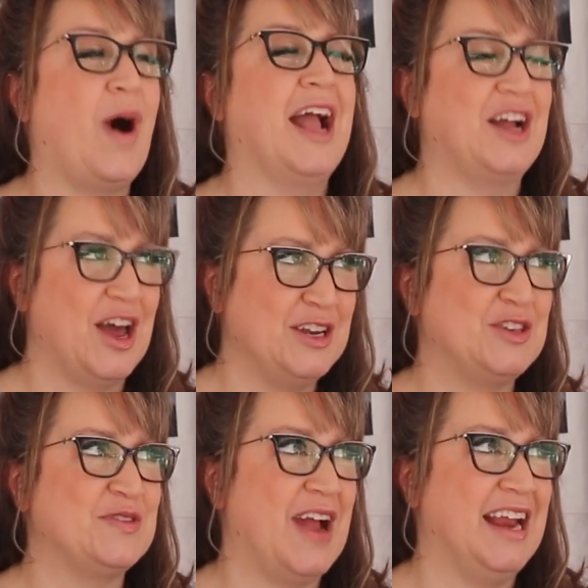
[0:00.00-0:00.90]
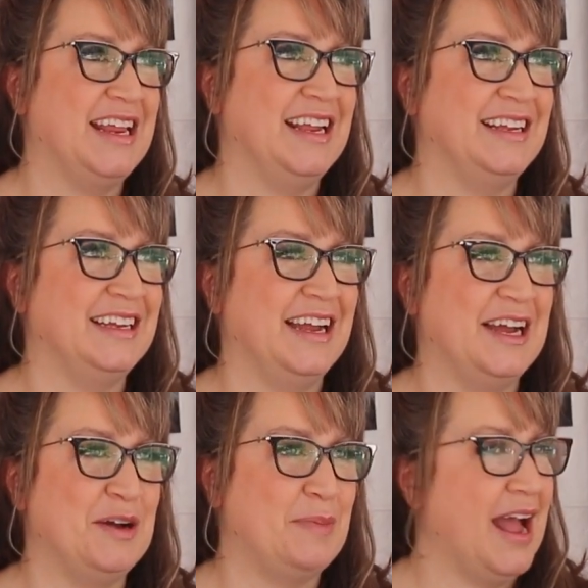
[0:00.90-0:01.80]
Oh, I got into writing
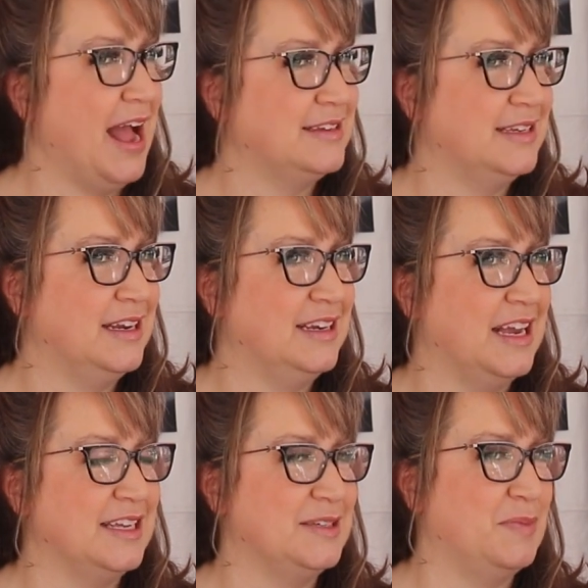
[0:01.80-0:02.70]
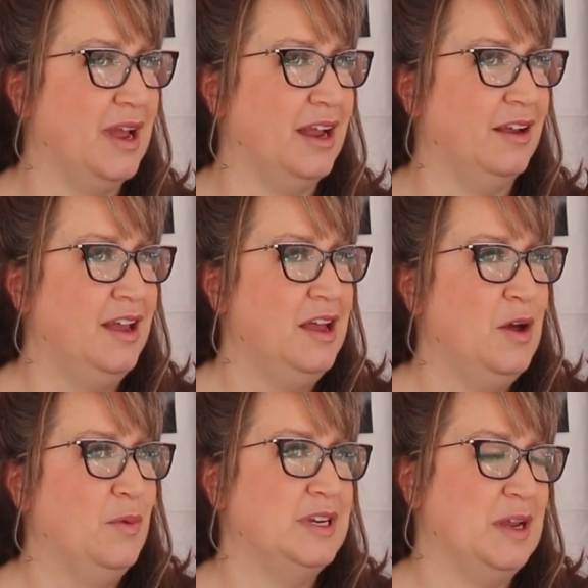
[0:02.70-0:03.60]
by accident because
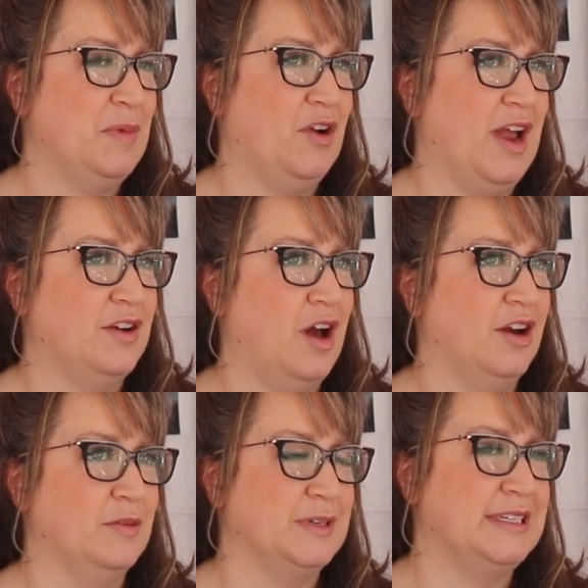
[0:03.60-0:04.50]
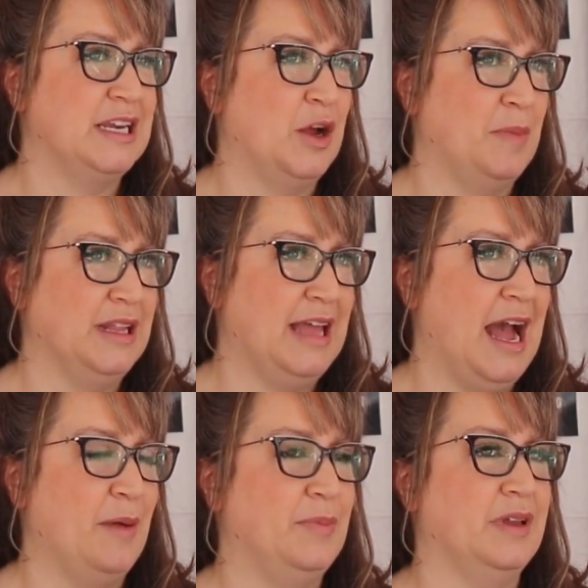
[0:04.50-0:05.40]
one day my granddaughter was sitting on my
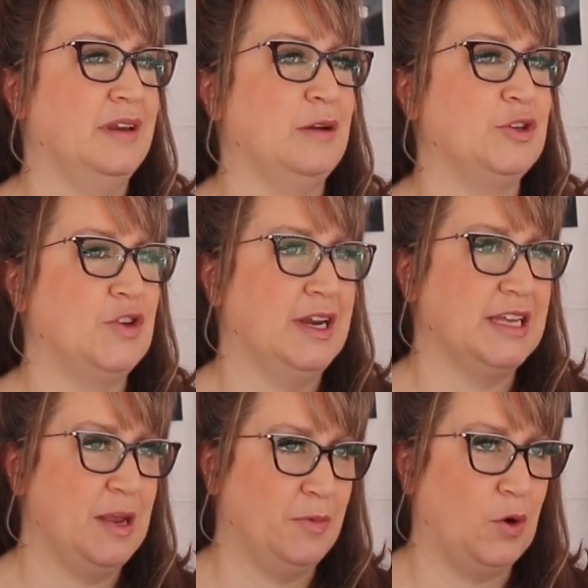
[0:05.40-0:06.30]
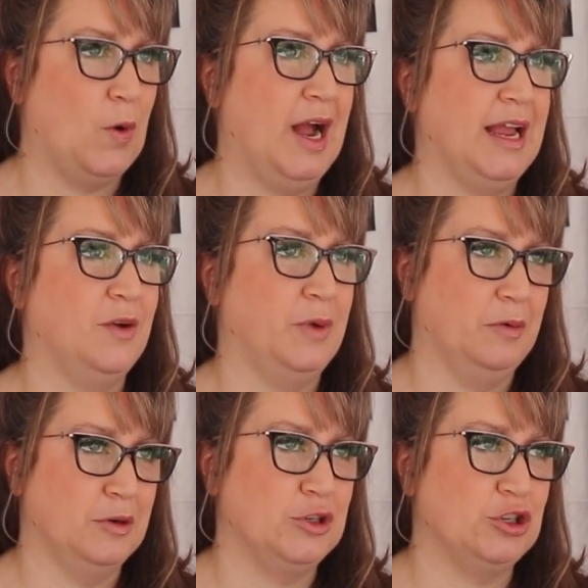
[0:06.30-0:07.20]
lap and I was trying to keep her quiet.
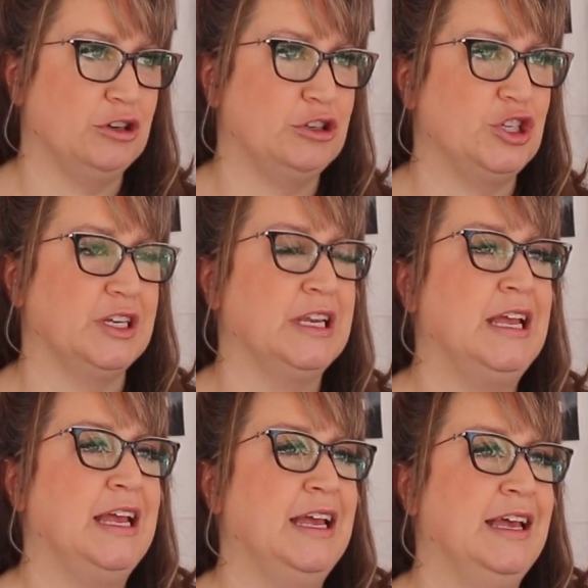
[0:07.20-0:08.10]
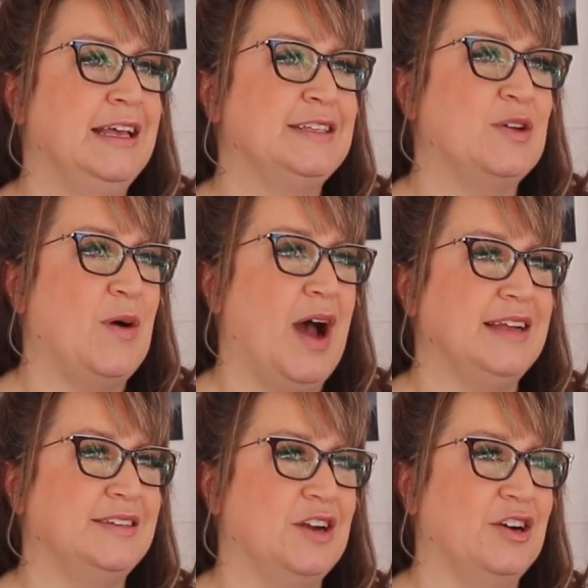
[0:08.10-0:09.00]
We were in church, and so
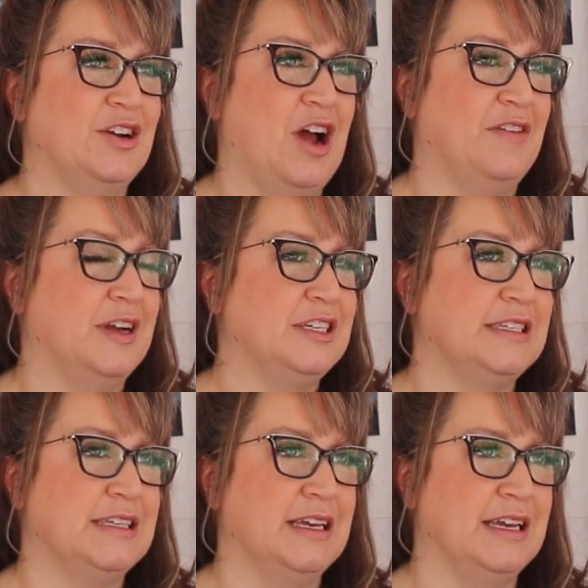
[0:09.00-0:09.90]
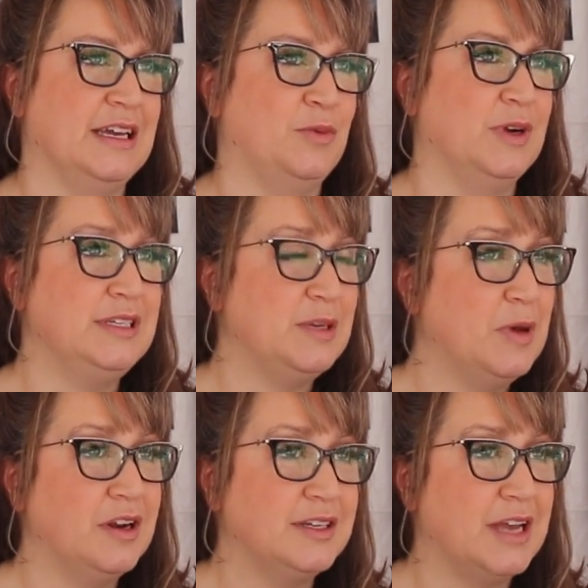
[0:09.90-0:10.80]
I started off, I just said, once
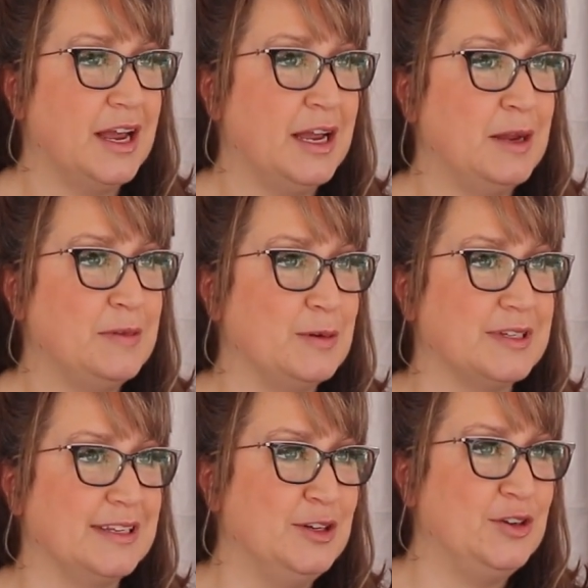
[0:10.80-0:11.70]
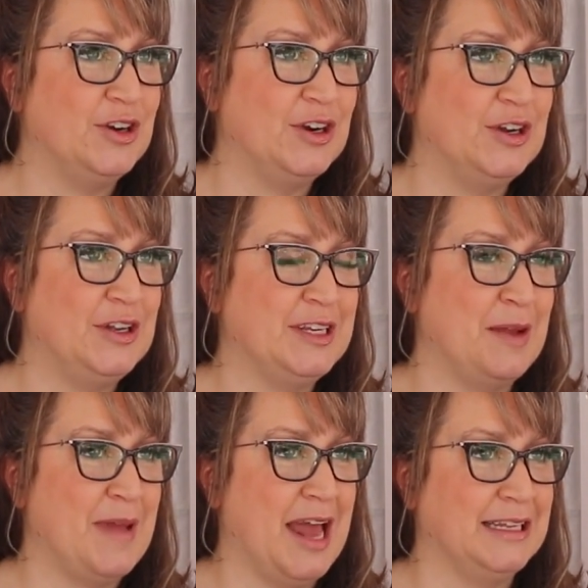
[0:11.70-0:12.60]
upon a time there was a little girl
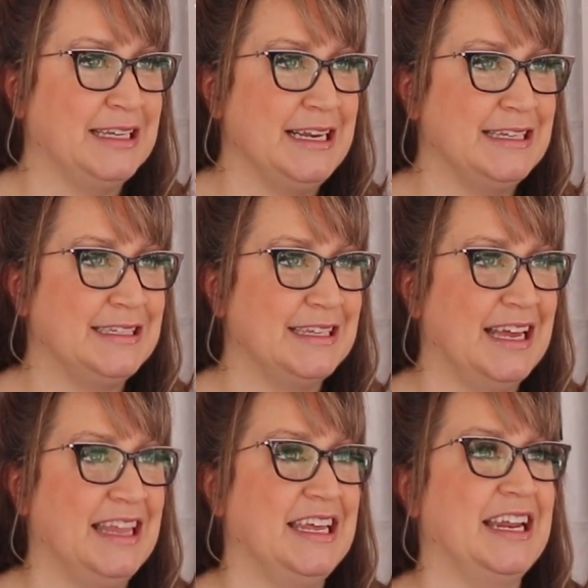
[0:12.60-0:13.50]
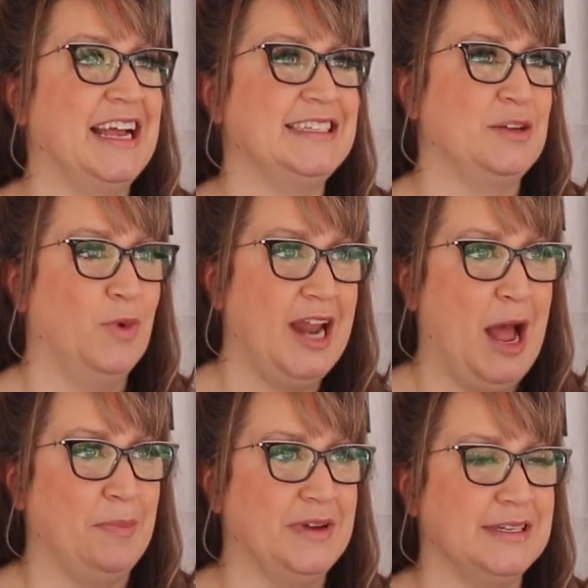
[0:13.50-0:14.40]
named Annalise, and then I said, what
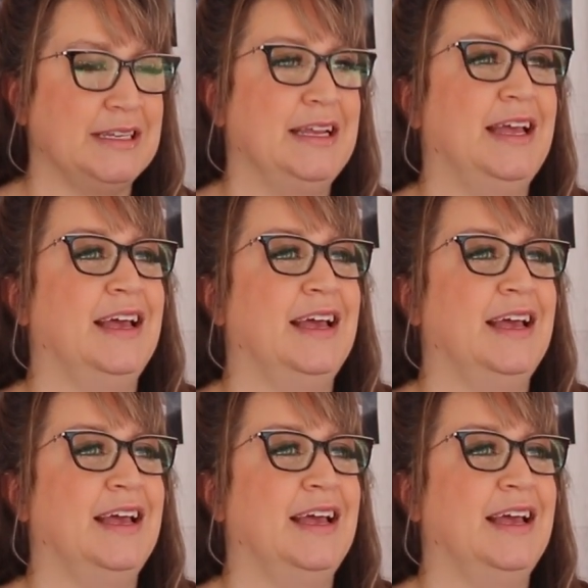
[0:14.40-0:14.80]
happened?